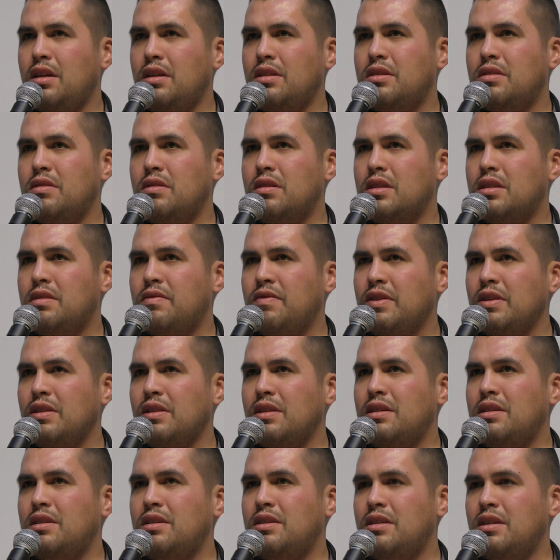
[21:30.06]
to this
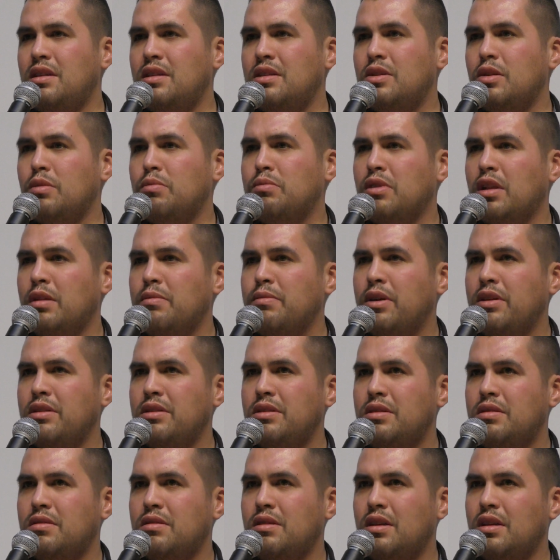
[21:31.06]
village. And so Blood
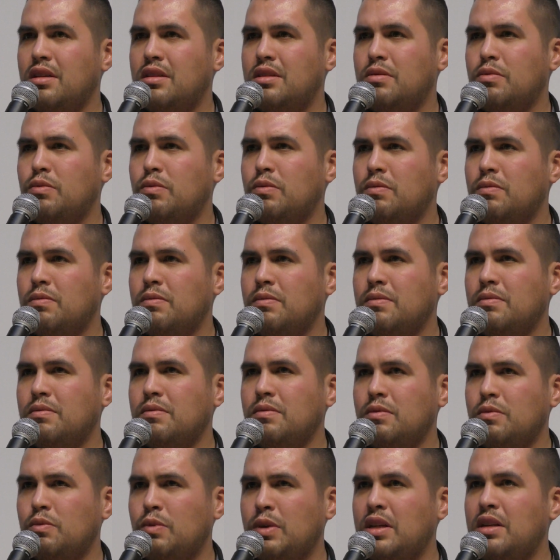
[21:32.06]
Monster gets
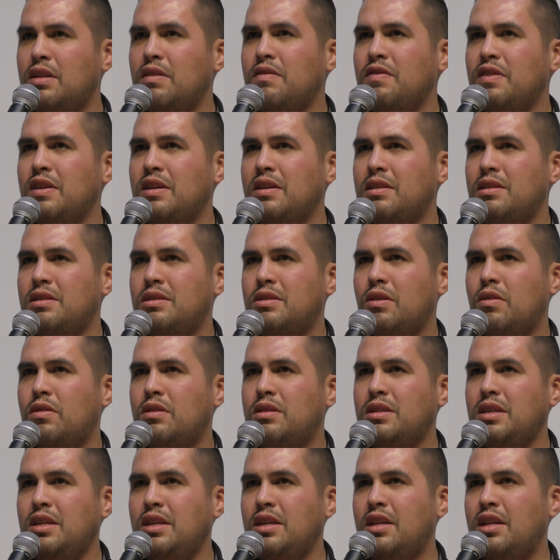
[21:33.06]
wind of it and
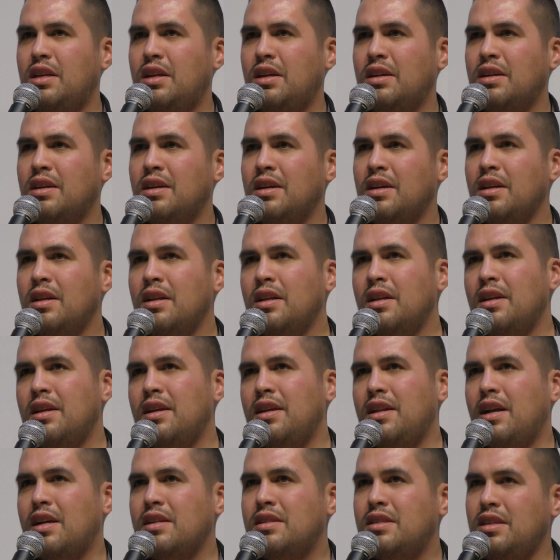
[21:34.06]
starts eating.
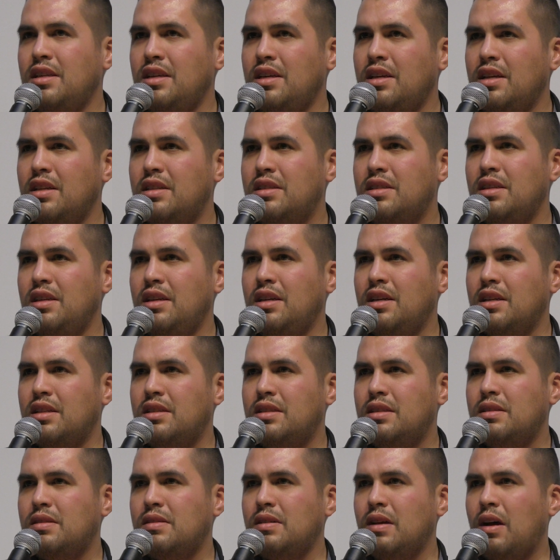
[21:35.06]
And as he eats, he
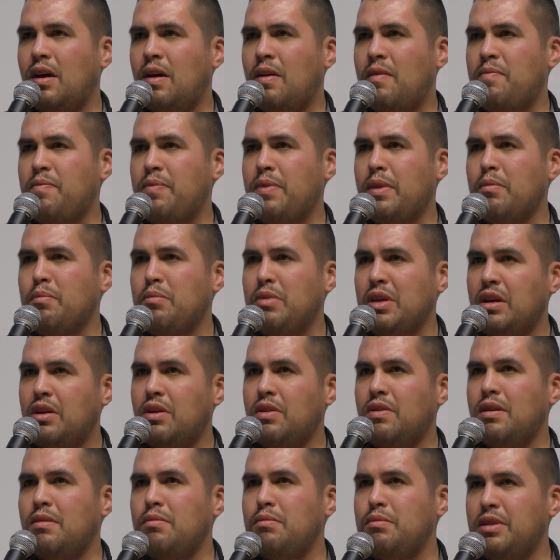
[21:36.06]
gets
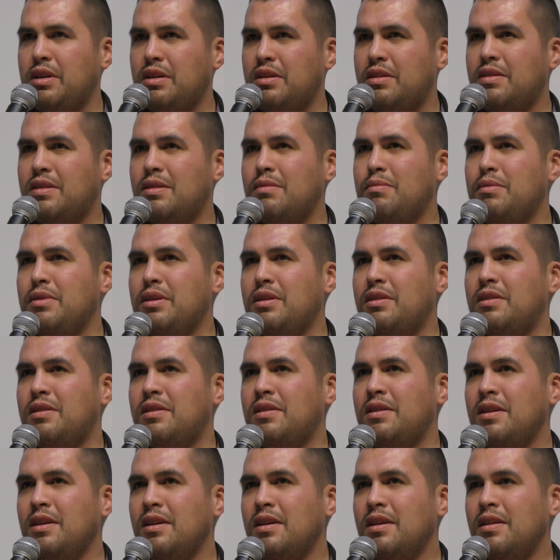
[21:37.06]
bigger and bigger and
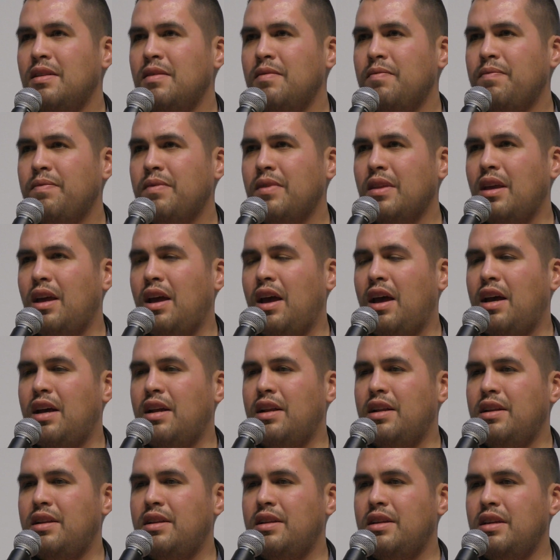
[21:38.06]
bigger.
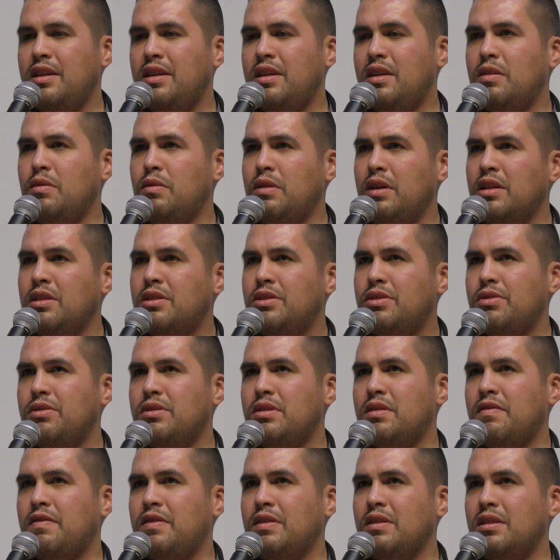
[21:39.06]
And he enters
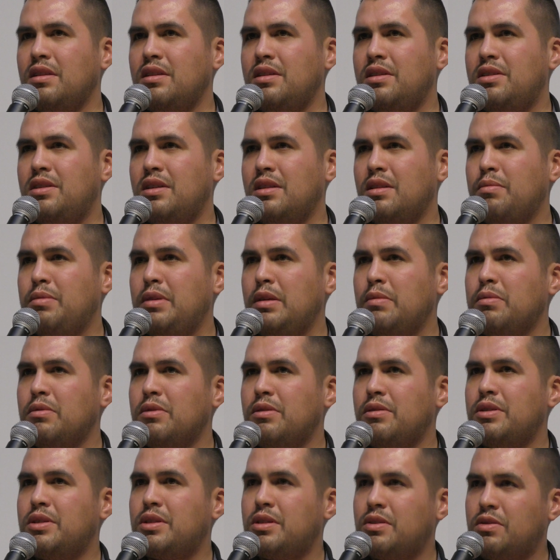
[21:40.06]
the village, and the people
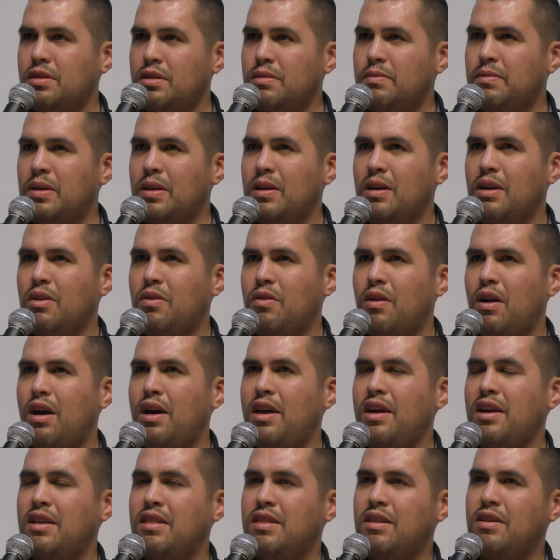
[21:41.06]
are screaming and
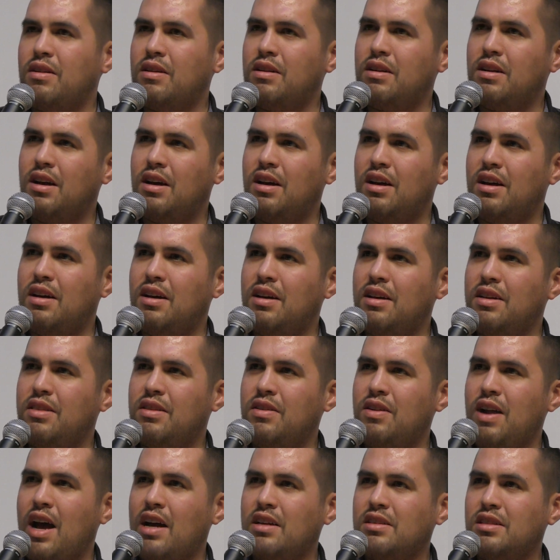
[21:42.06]
crying, and they're
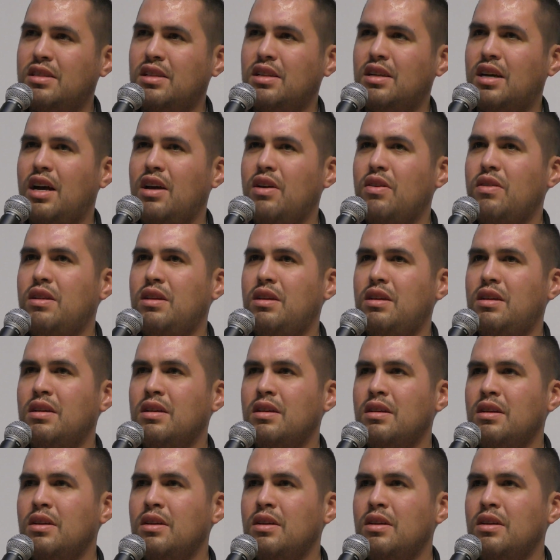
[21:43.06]
asking Coyote,